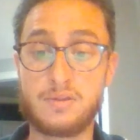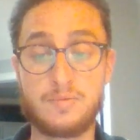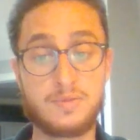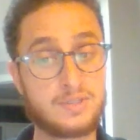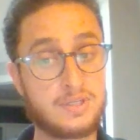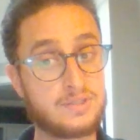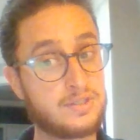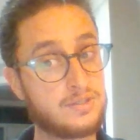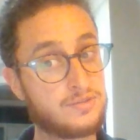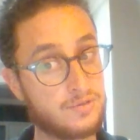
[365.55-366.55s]
Thermostat
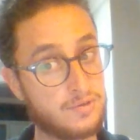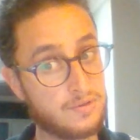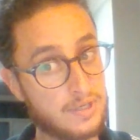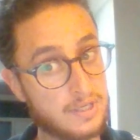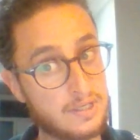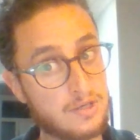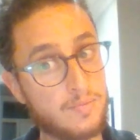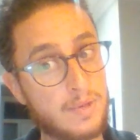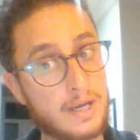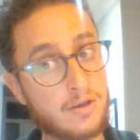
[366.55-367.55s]
says, turn that heater
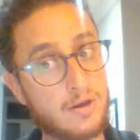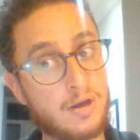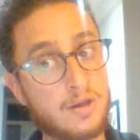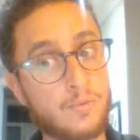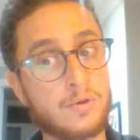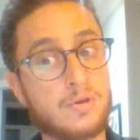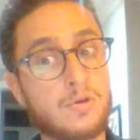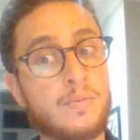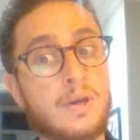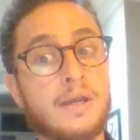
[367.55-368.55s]
back on, and we're going to
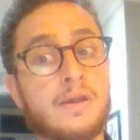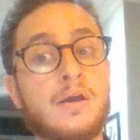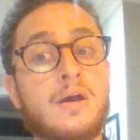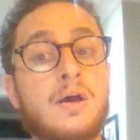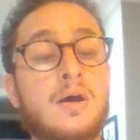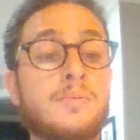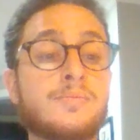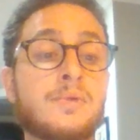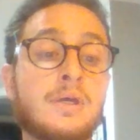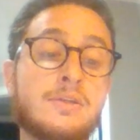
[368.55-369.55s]
go back
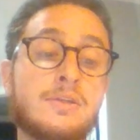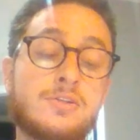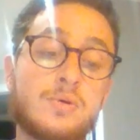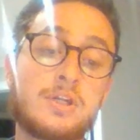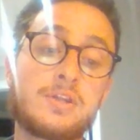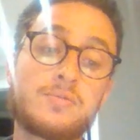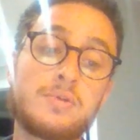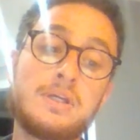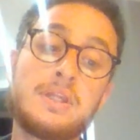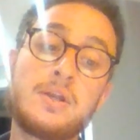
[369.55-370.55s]
up to
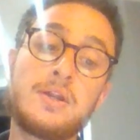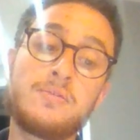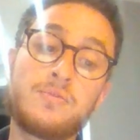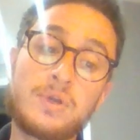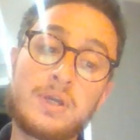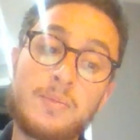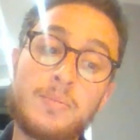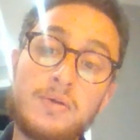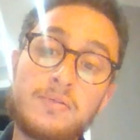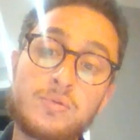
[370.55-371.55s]
23. And then if we get
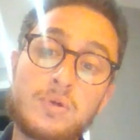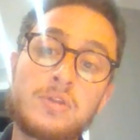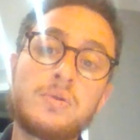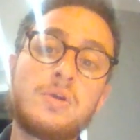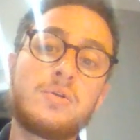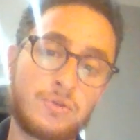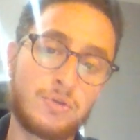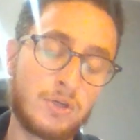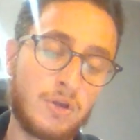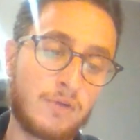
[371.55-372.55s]
above 23, we'll
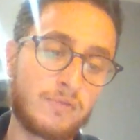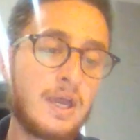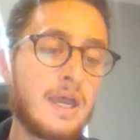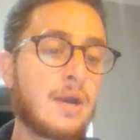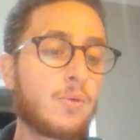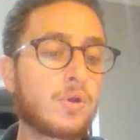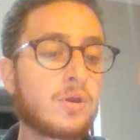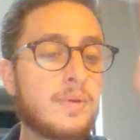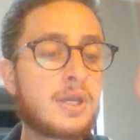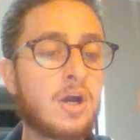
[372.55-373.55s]
turn it off. We're
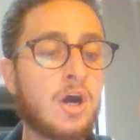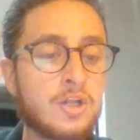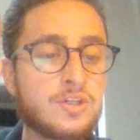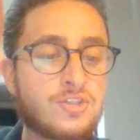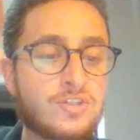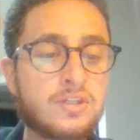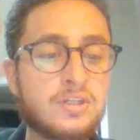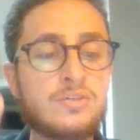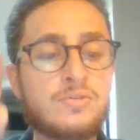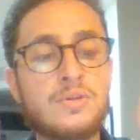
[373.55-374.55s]
going to be
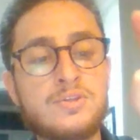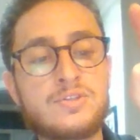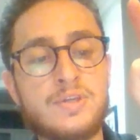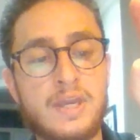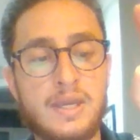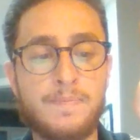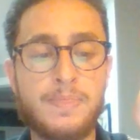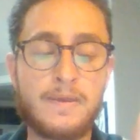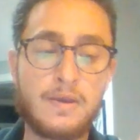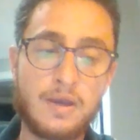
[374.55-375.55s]
constantly doing this
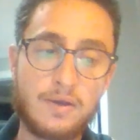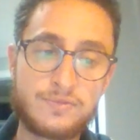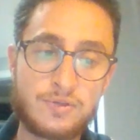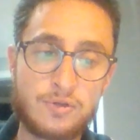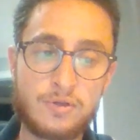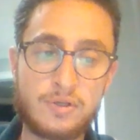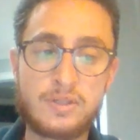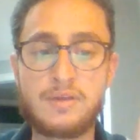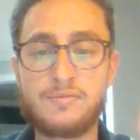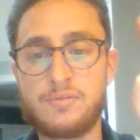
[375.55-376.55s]
game of turning
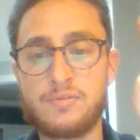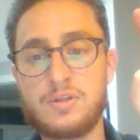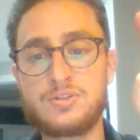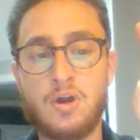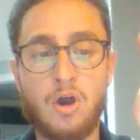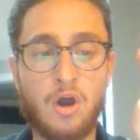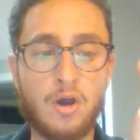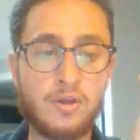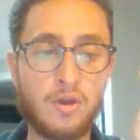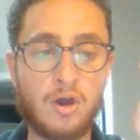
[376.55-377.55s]
that furnace
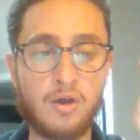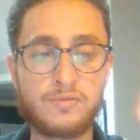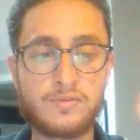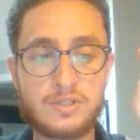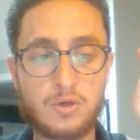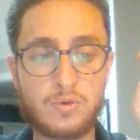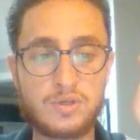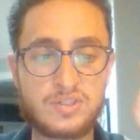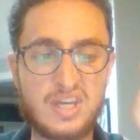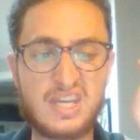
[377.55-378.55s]
on and off until
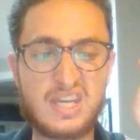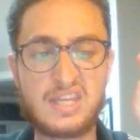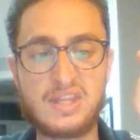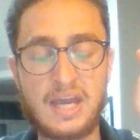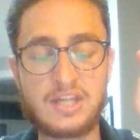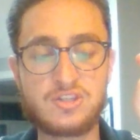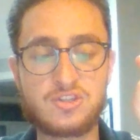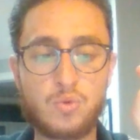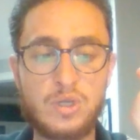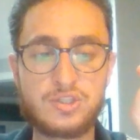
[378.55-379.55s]
we're staying in that
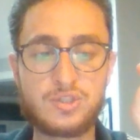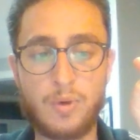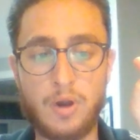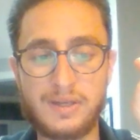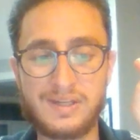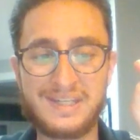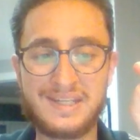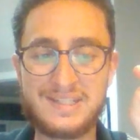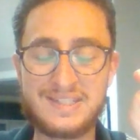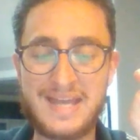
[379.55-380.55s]
sweet spot,
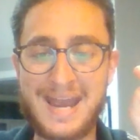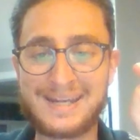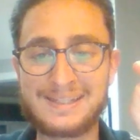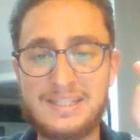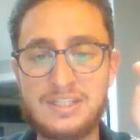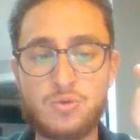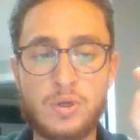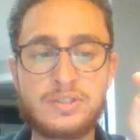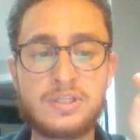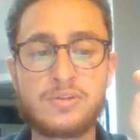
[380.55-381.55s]
exactly
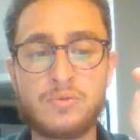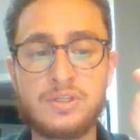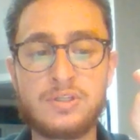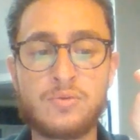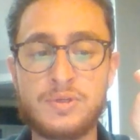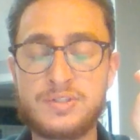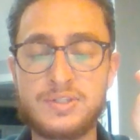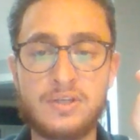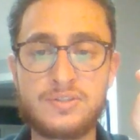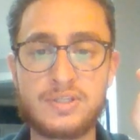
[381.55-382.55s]
23 degrees
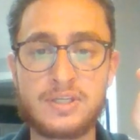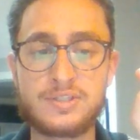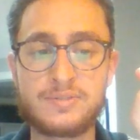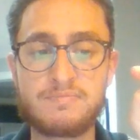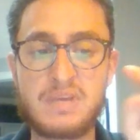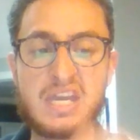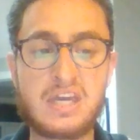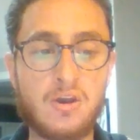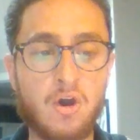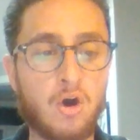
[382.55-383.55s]
Celsius.
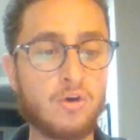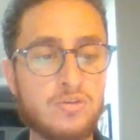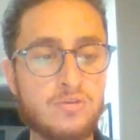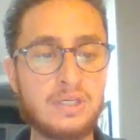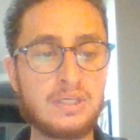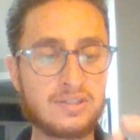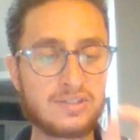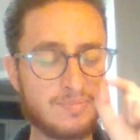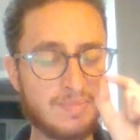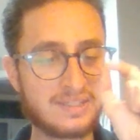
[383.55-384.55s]
And all you
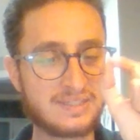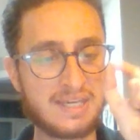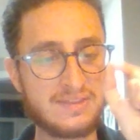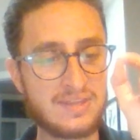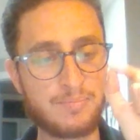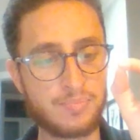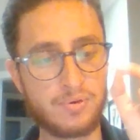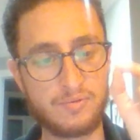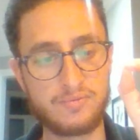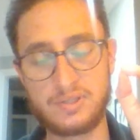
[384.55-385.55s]
needed to maintain that
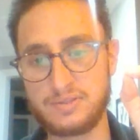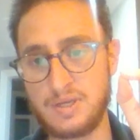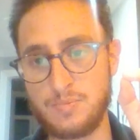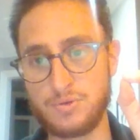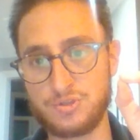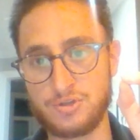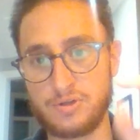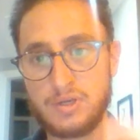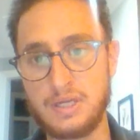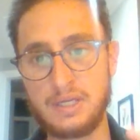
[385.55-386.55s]
perfect
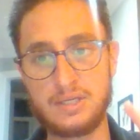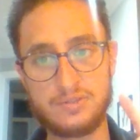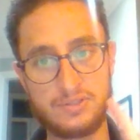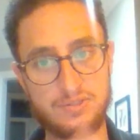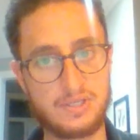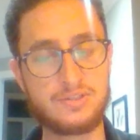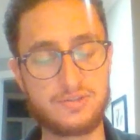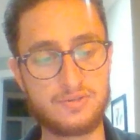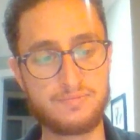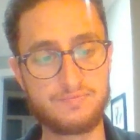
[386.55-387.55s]
temperature is a
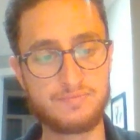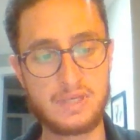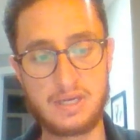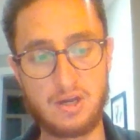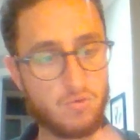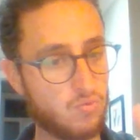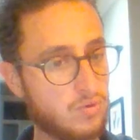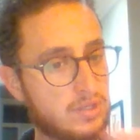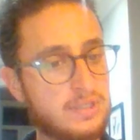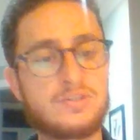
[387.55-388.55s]
sensor, a
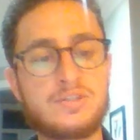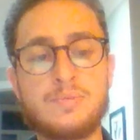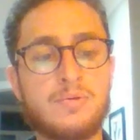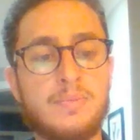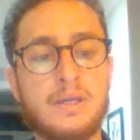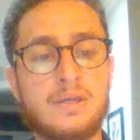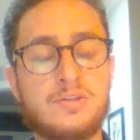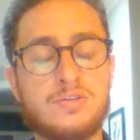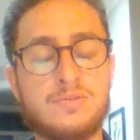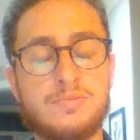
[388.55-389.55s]
really simple
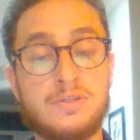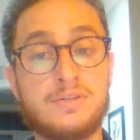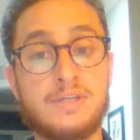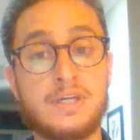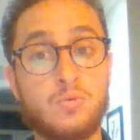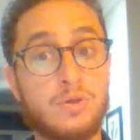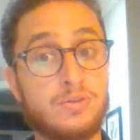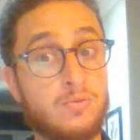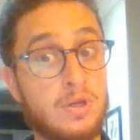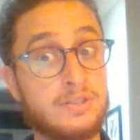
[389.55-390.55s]
mechanism to detect what
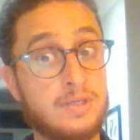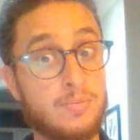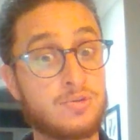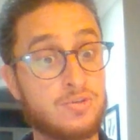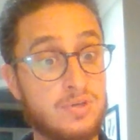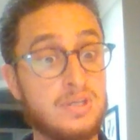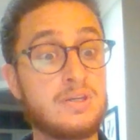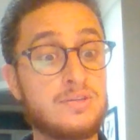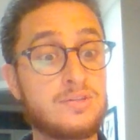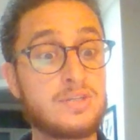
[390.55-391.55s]
the right temperature
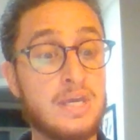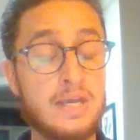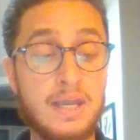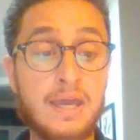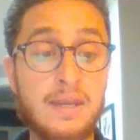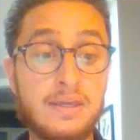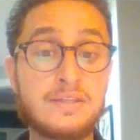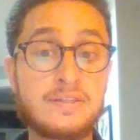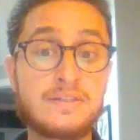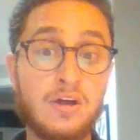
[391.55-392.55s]
is, and it
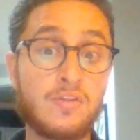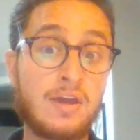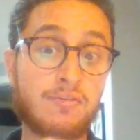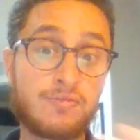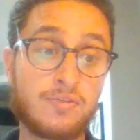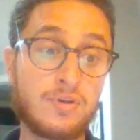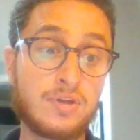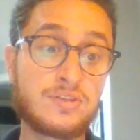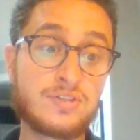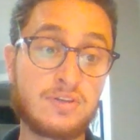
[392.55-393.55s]
can tell that
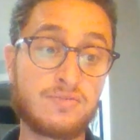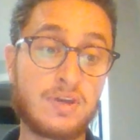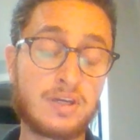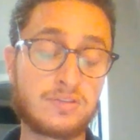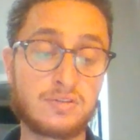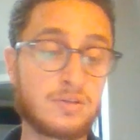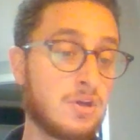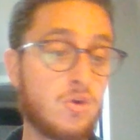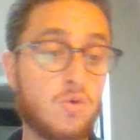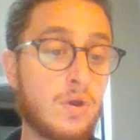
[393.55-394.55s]
furnace, the effector,
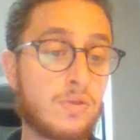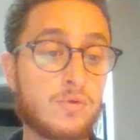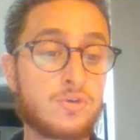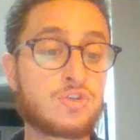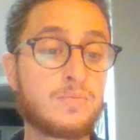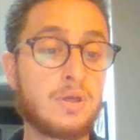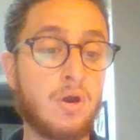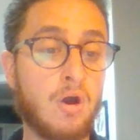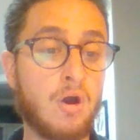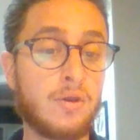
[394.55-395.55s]
whether it should be
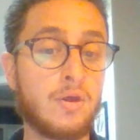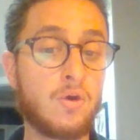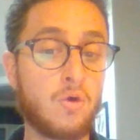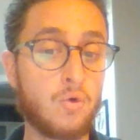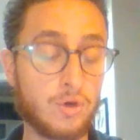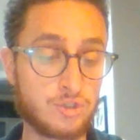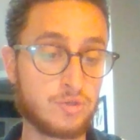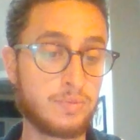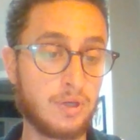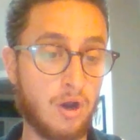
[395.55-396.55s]
on or it
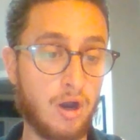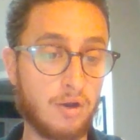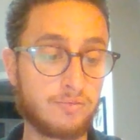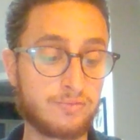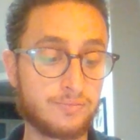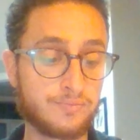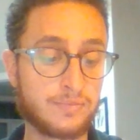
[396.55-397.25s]
should be off.